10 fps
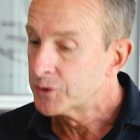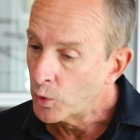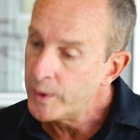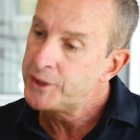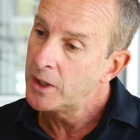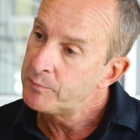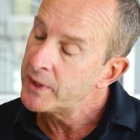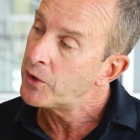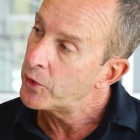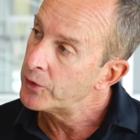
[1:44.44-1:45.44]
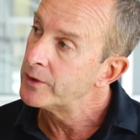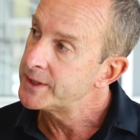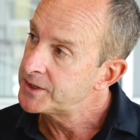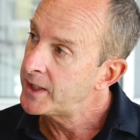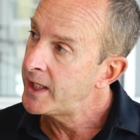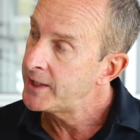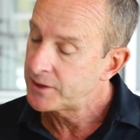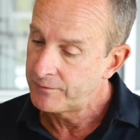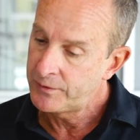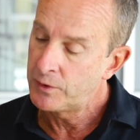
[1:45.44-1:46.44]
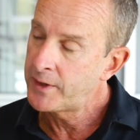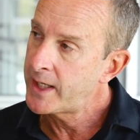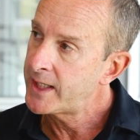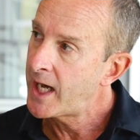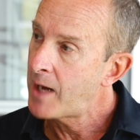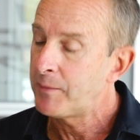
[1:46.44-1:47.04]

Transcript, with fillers: we jump in early stage to fill that gap,